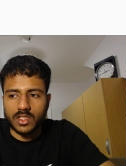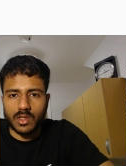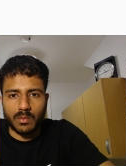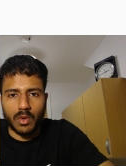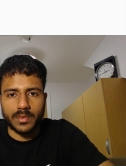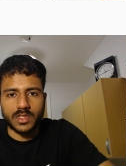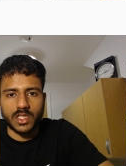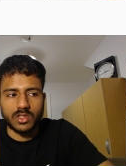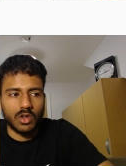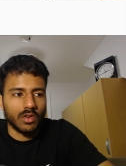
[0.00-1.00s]
some
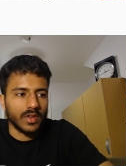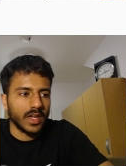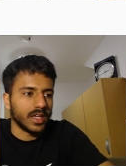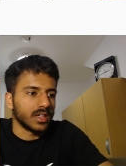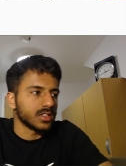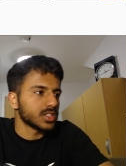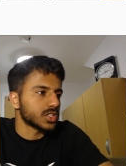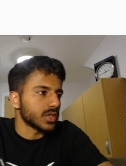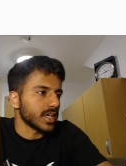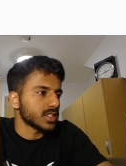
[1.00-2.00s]
properties of a
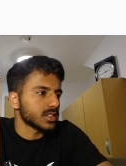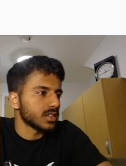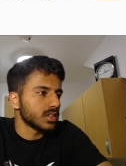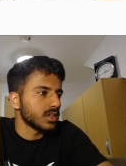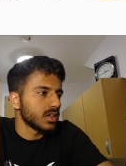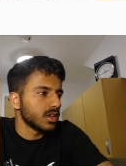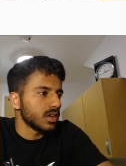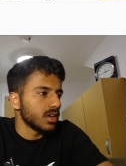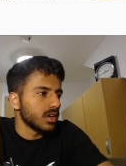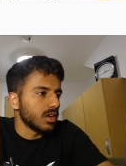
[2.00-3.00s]
stress
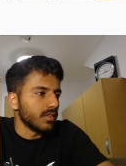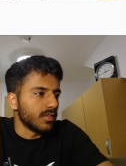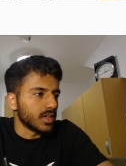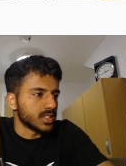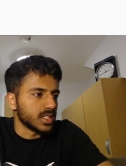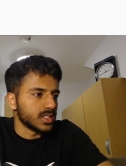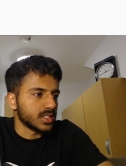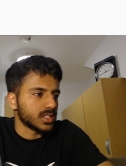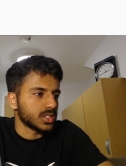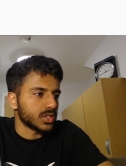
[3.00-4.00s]
versus
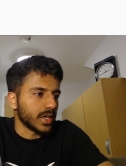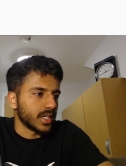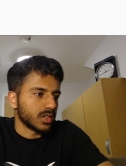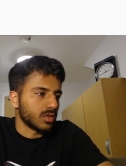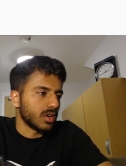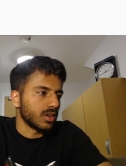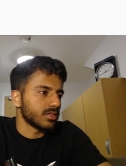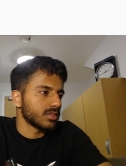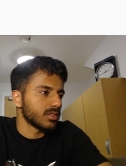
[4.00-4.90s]
strain graph.